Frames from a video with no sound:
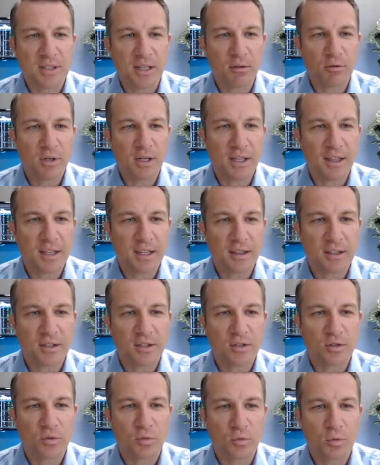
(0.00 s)
I really think this
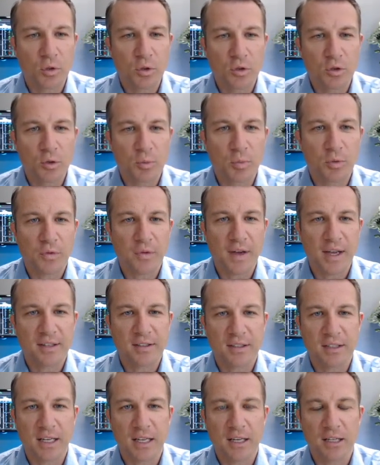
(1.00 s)
is super
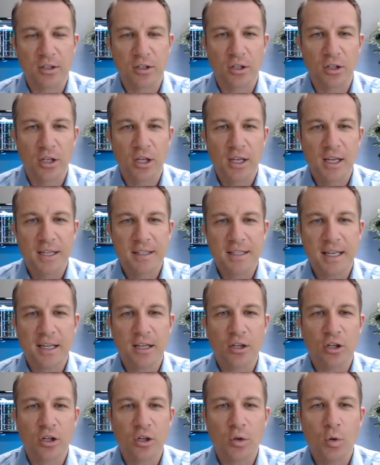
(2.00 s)
fascinating to take
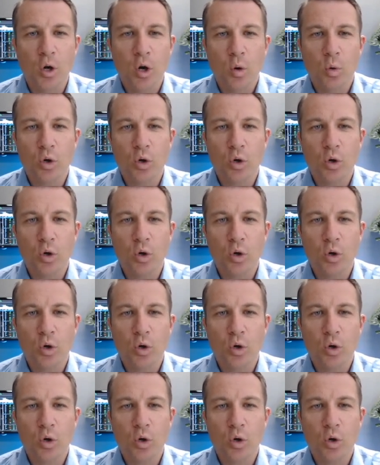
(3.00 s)
a look.